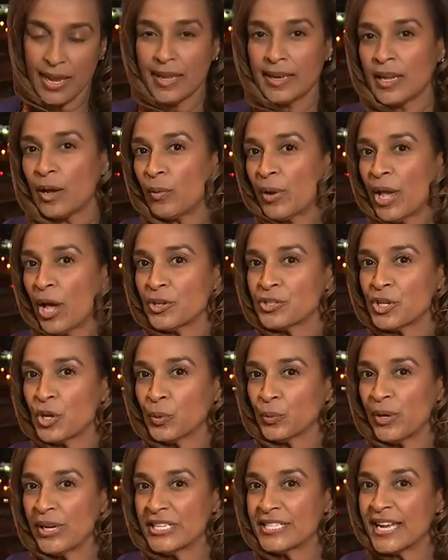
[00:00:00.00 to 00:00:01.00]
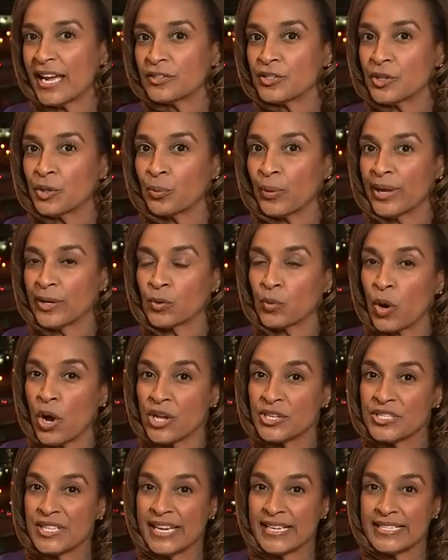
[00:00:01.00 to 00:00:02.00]
Now, we also reached out to the Red
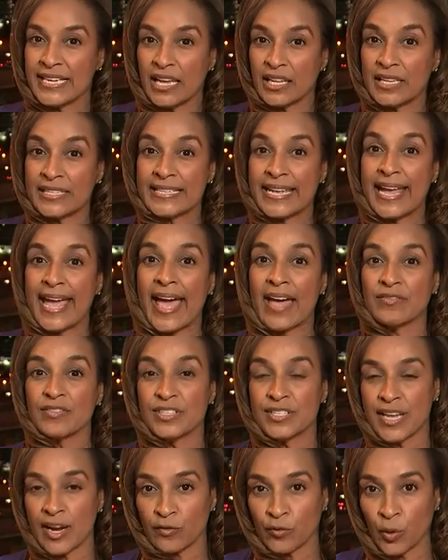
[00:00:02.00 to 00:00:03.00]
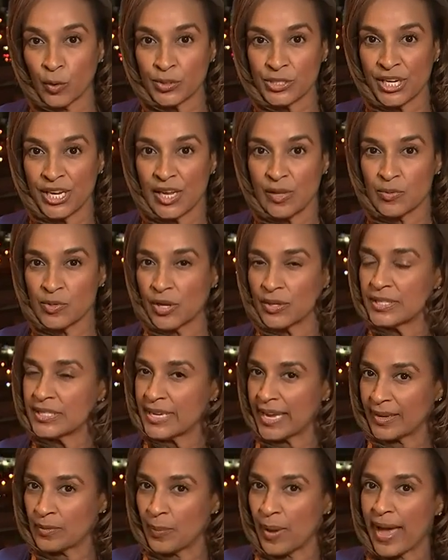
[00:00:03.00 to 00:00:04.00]
Cross. They tell us they have several teams on
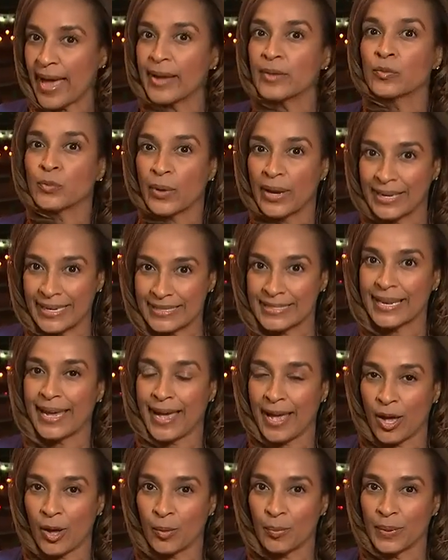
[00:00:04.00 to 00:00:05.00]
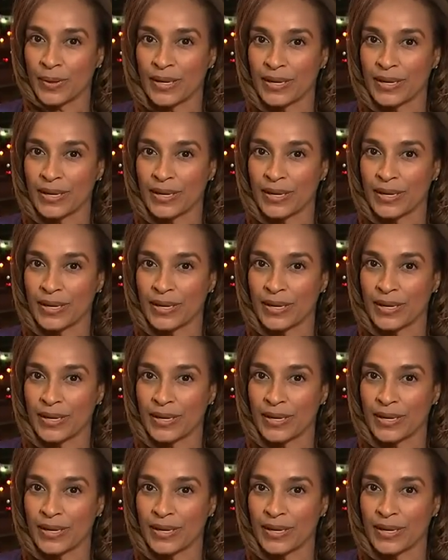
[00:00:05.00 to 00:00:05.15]
standby ready to help.